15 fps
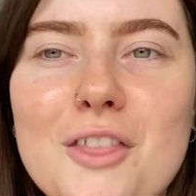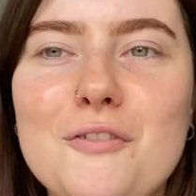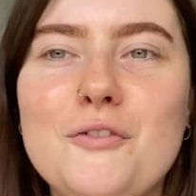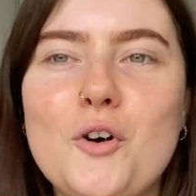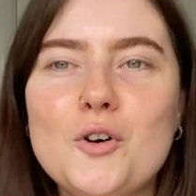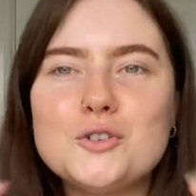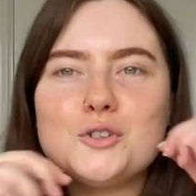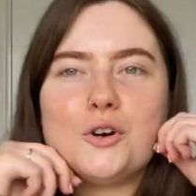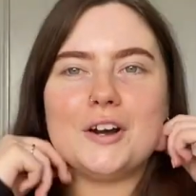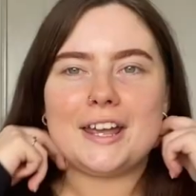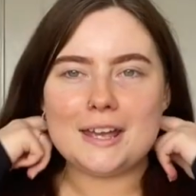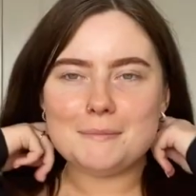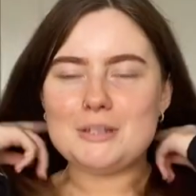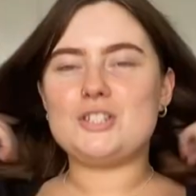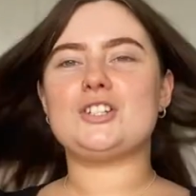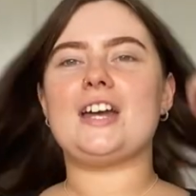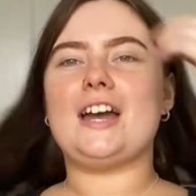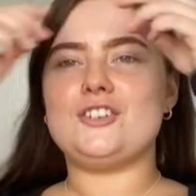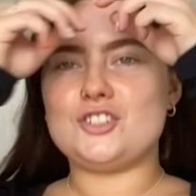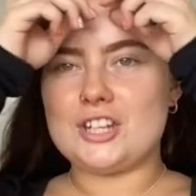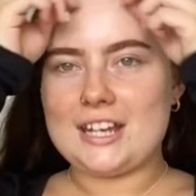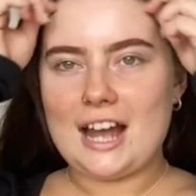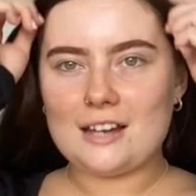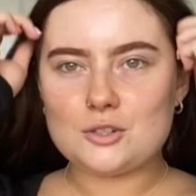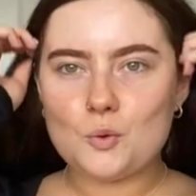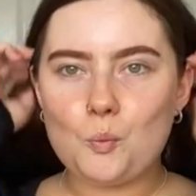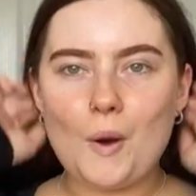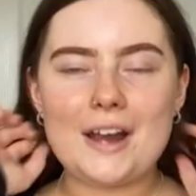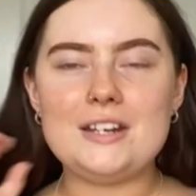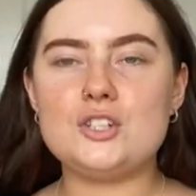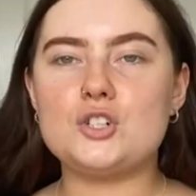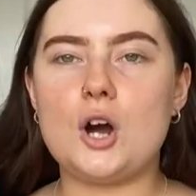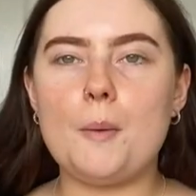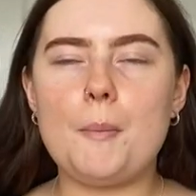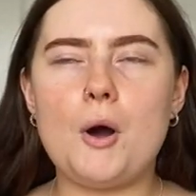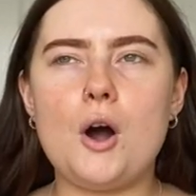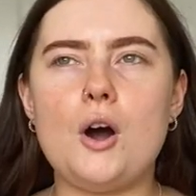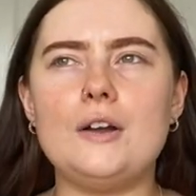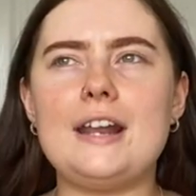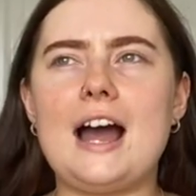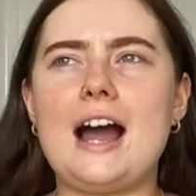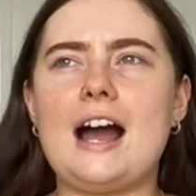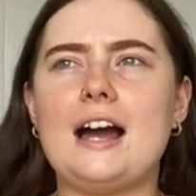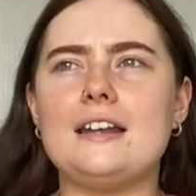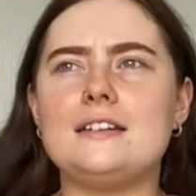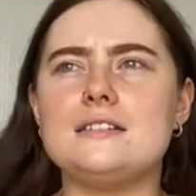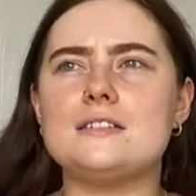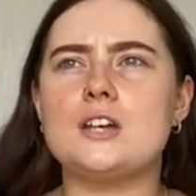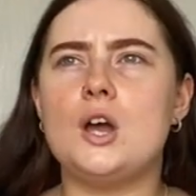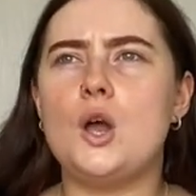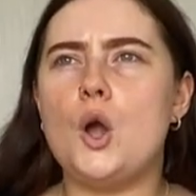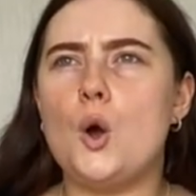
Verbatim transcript: The photo Amy shared, she had a white top on and